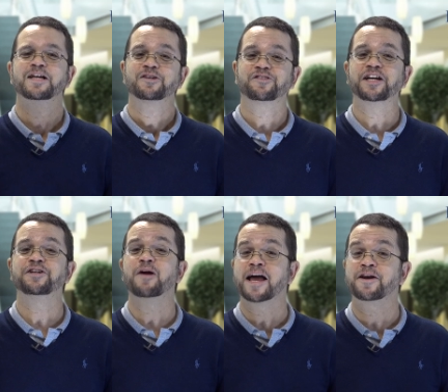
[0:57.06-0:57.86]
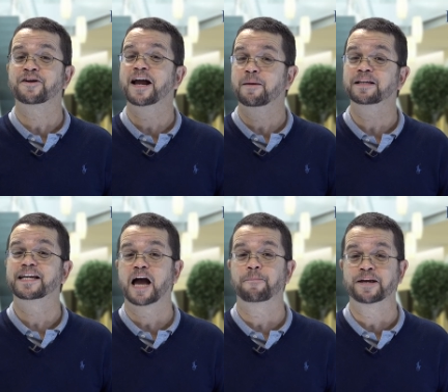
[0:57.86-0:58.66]
Senior editor
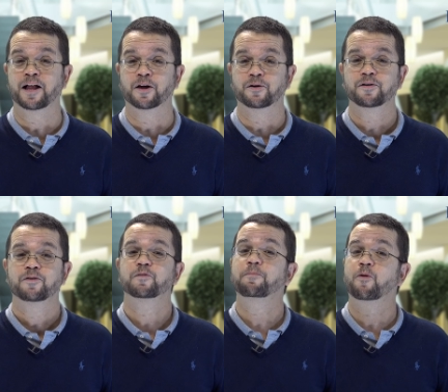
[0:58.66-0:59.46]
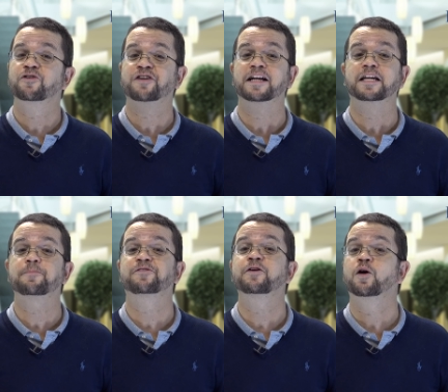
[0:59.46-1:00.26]
Emily Capiello reports on
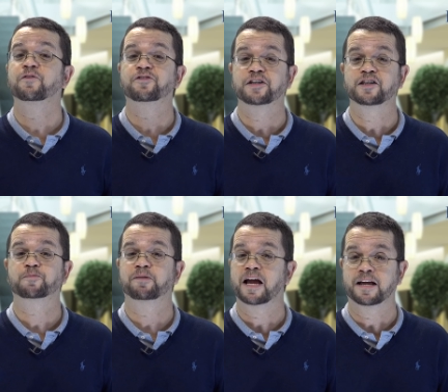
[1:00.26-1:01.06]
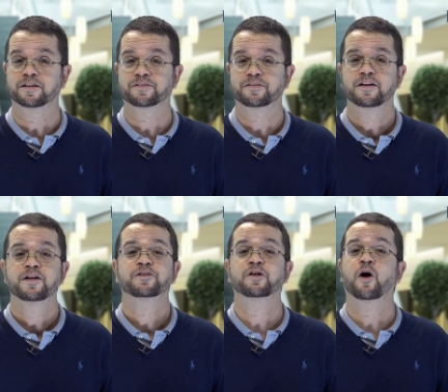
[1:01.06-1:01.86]
Gibson Overseas plans
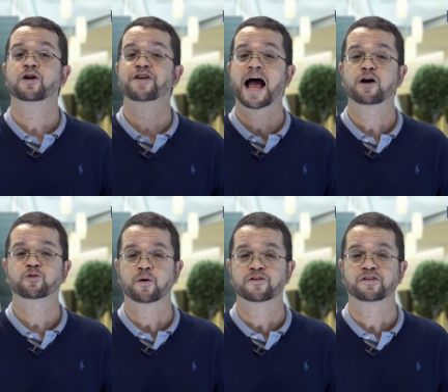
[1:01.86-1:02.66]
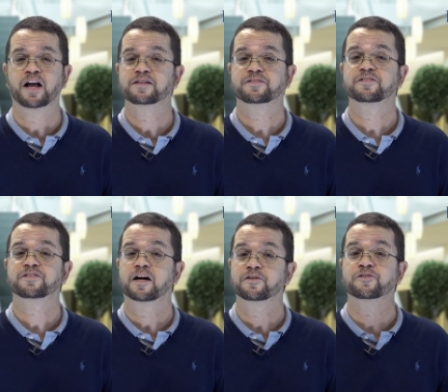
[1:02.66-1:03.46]
to launch housewares
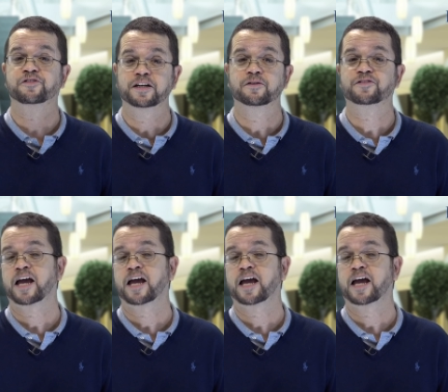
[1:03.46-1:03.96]
licensed under Sears